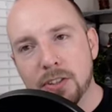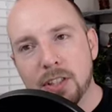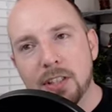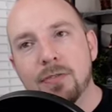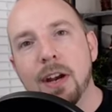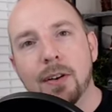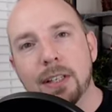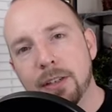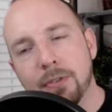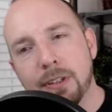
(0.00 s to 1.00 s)
it is very
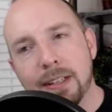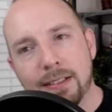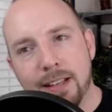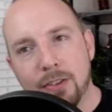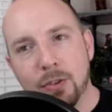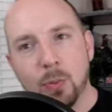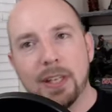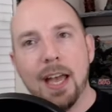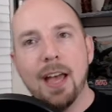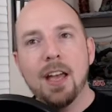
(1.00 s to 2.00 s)
different than deaths we
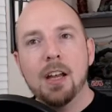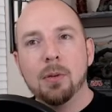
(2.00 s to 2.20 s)
get